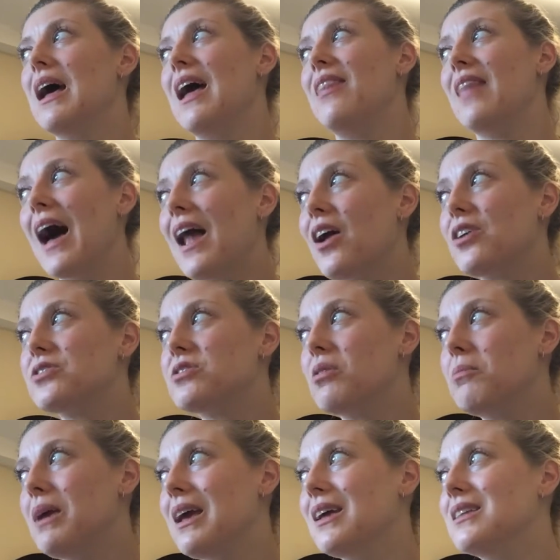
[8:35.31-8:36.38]
And that
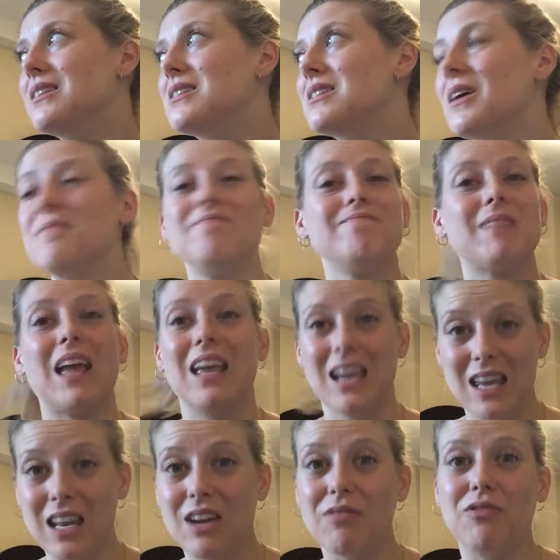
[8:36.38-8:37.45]
also means
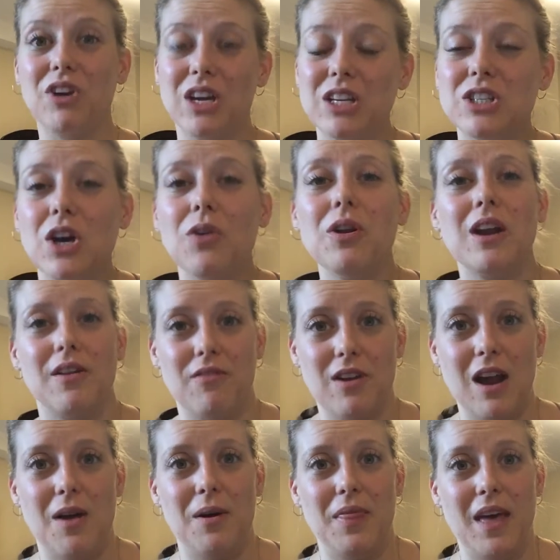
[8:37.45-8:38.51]
eating a freaking donut
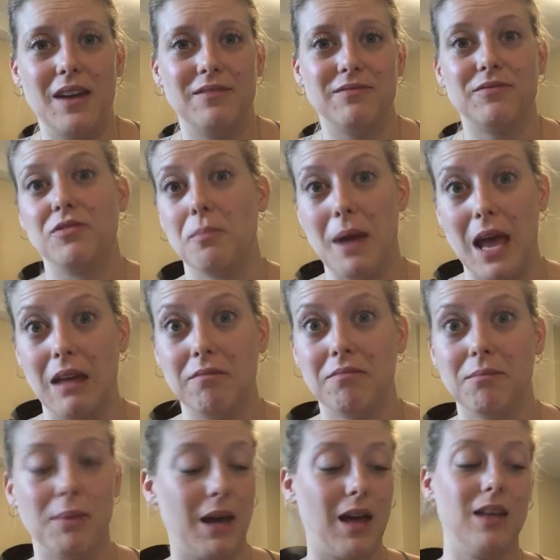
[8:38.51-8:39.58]
every now and then for me.
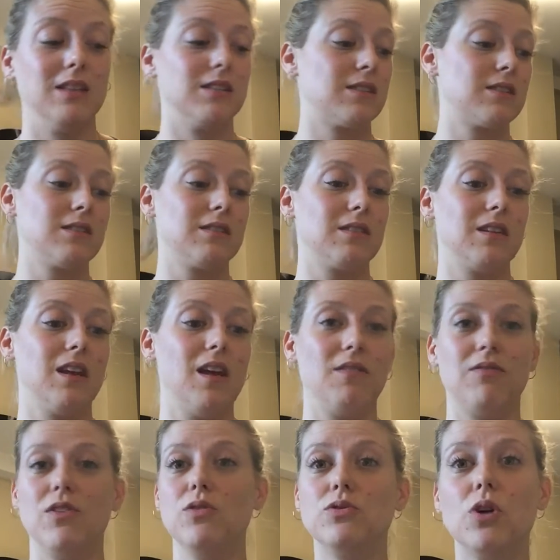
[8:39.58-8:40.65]
Because
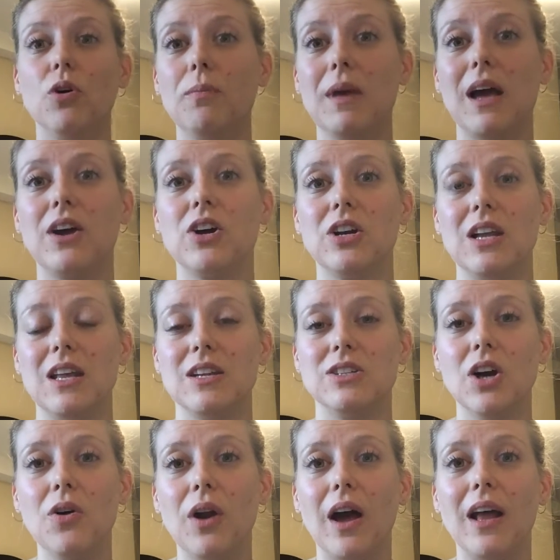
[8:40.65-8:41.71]
if you told me I couldn't eat a
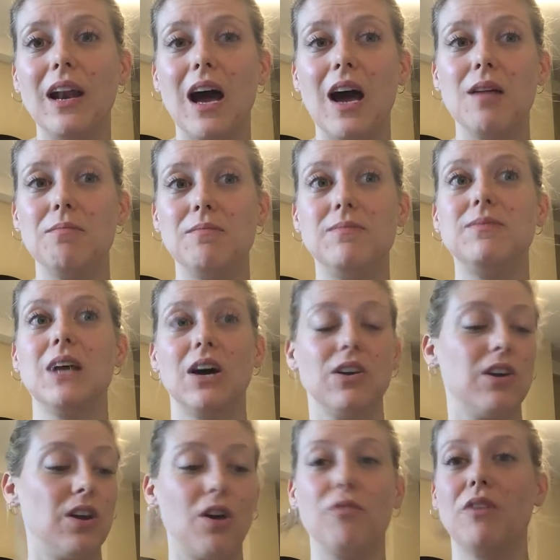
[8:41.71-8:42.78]
donut, I'd tell
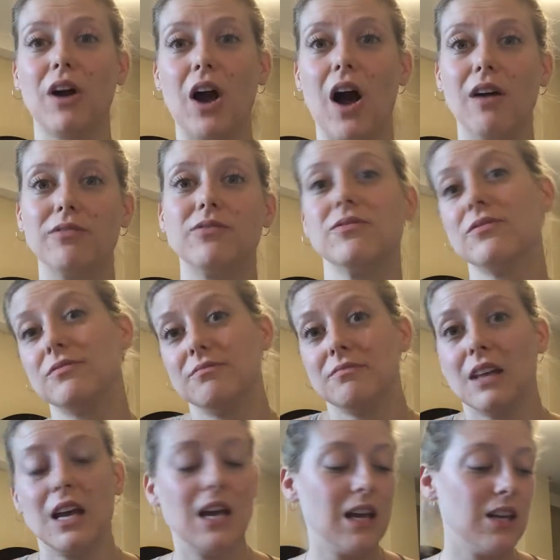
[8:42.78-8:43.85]
you to go fuck off.
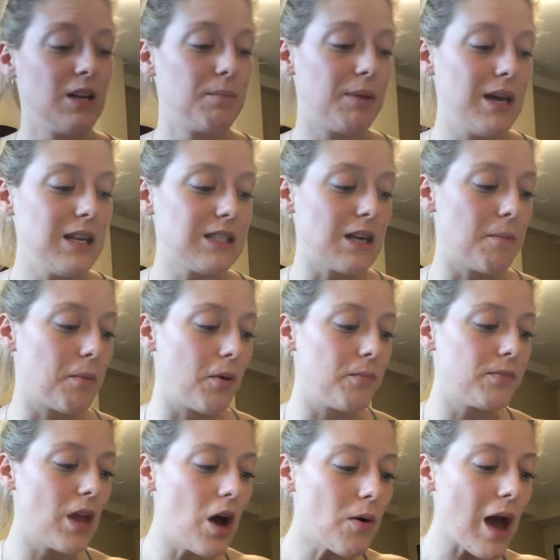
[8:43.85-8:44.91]
Plain and
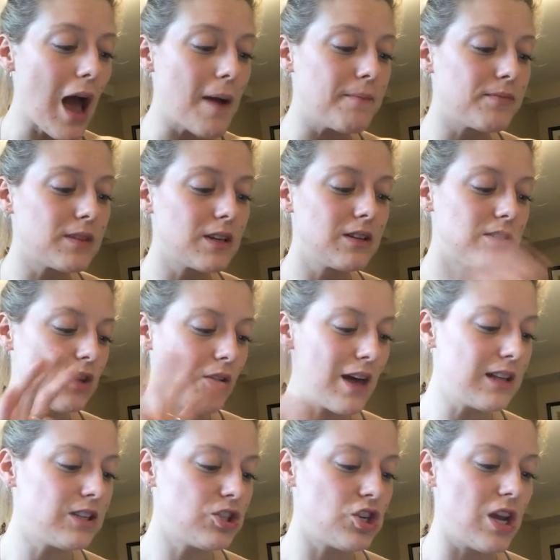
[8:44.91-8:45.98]
simple. Okay, so
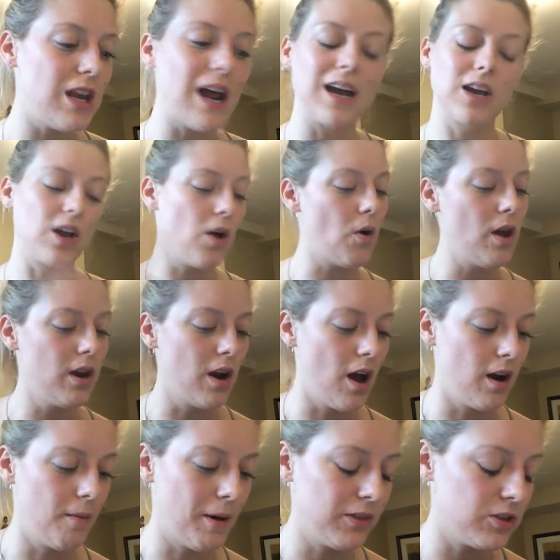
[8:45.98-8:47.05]
that's cheat. I could go on and
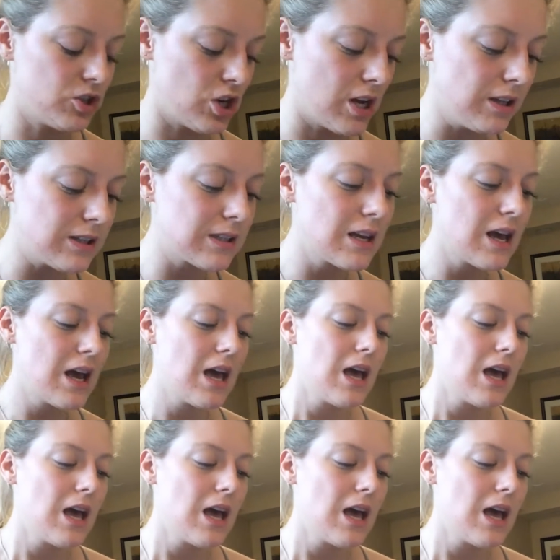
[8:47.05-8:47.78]
on about the cheats.